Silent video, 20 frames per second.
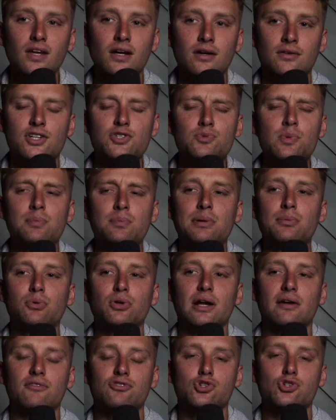There's been people
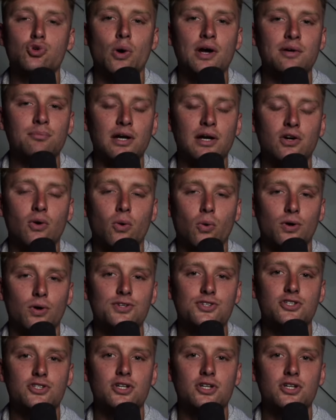that have joined my course